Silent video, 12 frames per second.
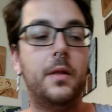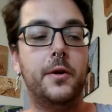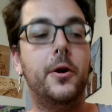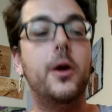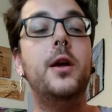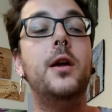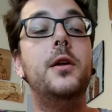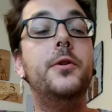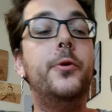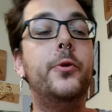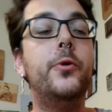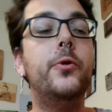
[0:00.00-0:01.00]
There
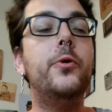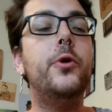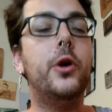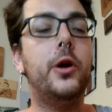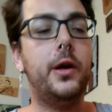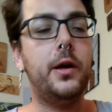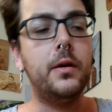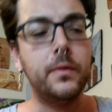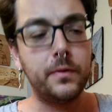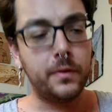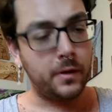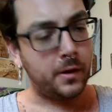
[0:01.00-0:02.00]
ain't no grave
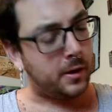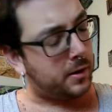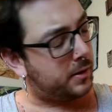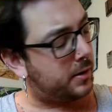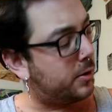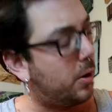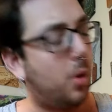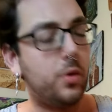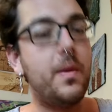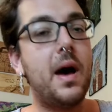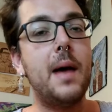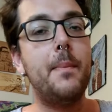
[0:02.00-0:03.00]
can
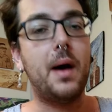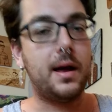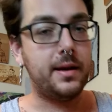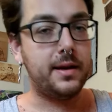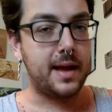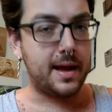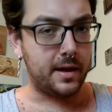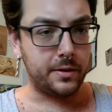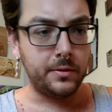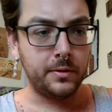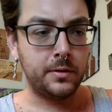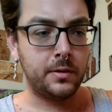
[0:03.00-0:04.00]
hold my body
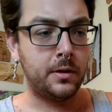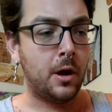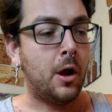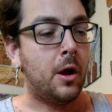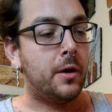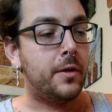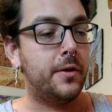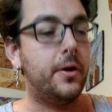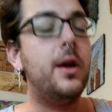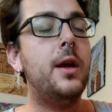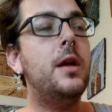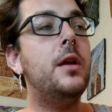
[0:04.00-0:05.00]
down.
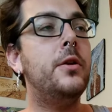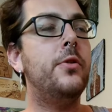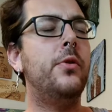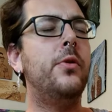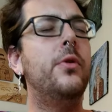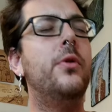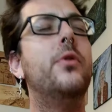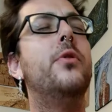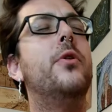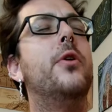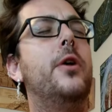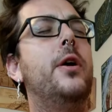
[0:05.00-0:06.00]
There ain't
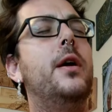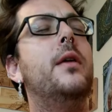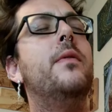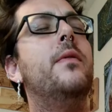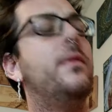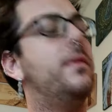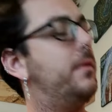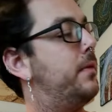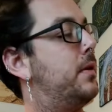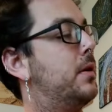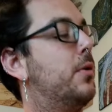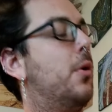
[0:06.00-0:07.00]
no grave
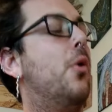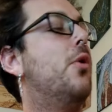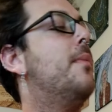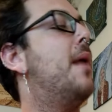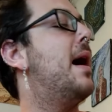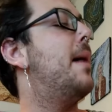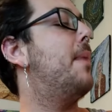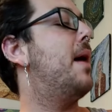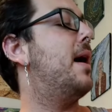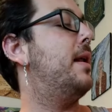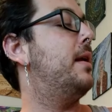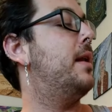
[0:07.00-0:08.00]
can hold my
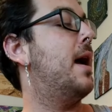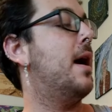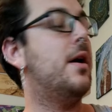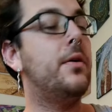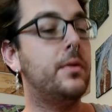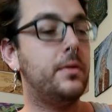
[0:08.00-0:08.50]
body down.